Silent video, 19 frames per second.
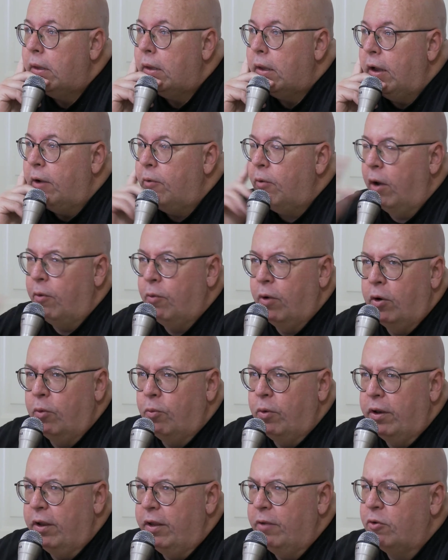I wrote it
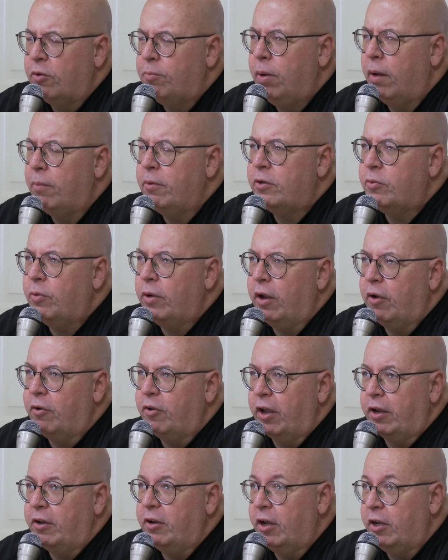when it was published when I
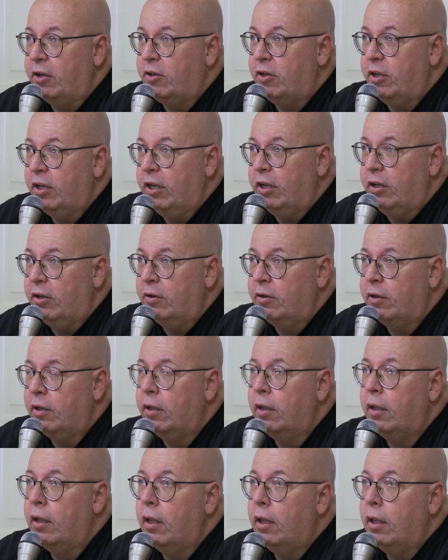was like 19,
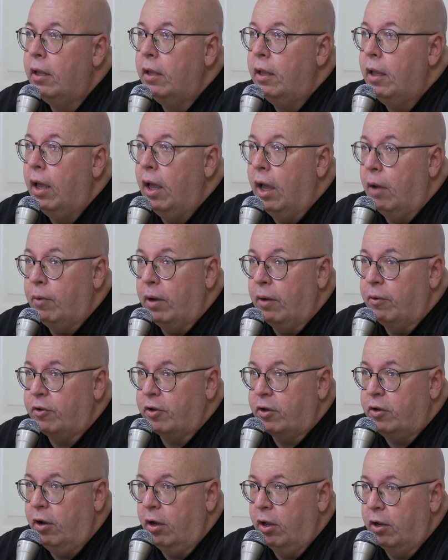when I was
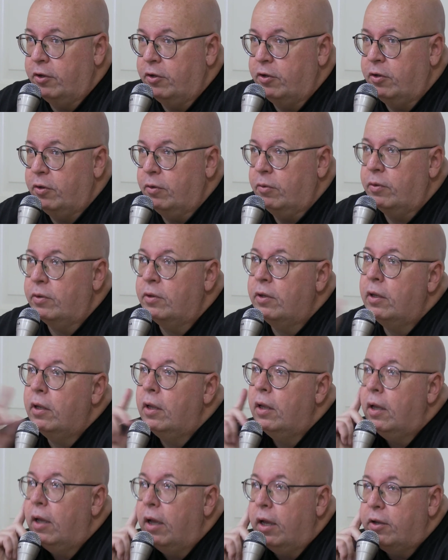a college student.
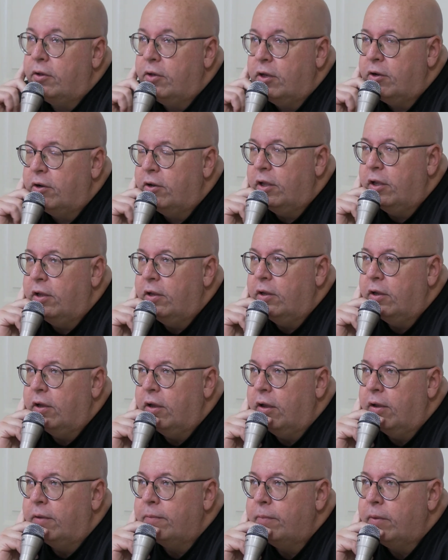I attended
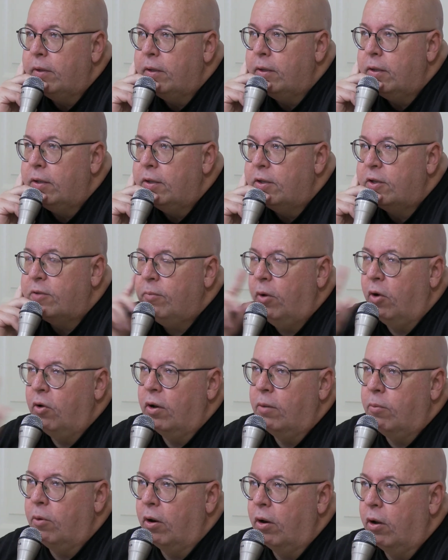a small
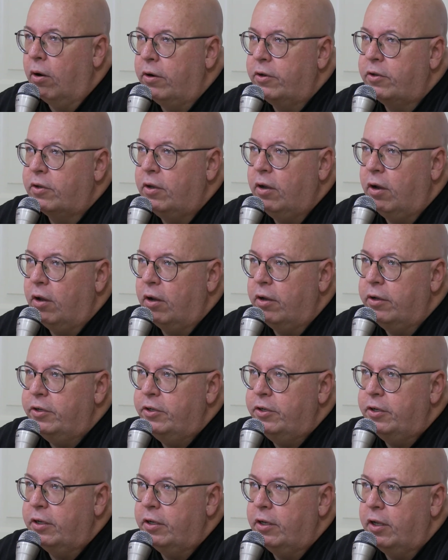liberal arts
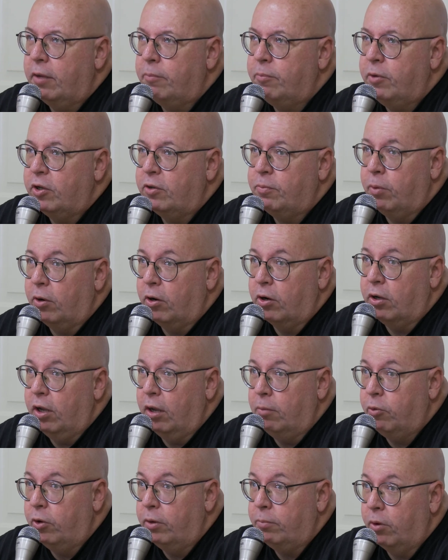college in Pittsburgh,
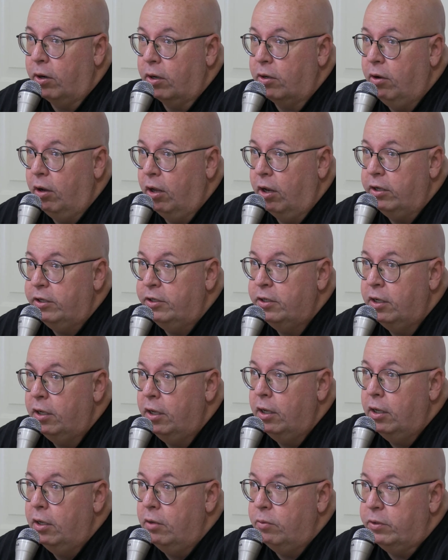Point Park College,
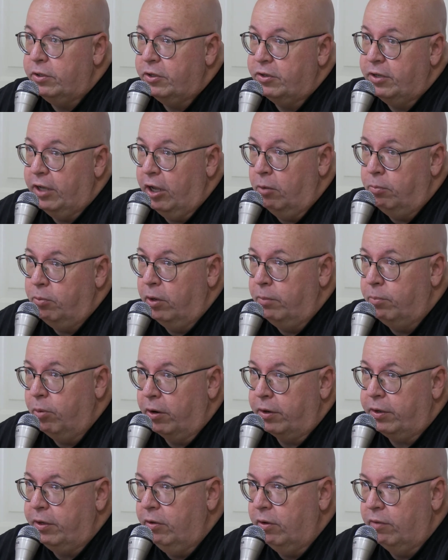which is now Point
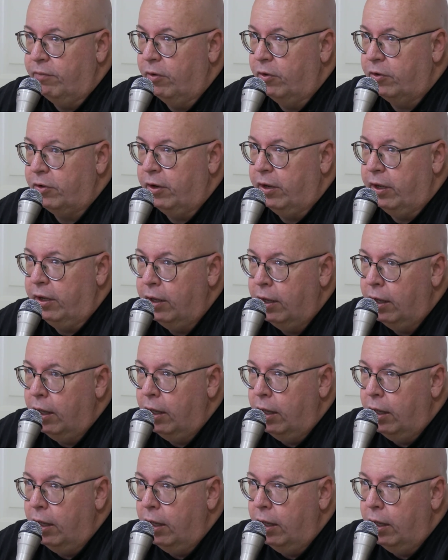Park University.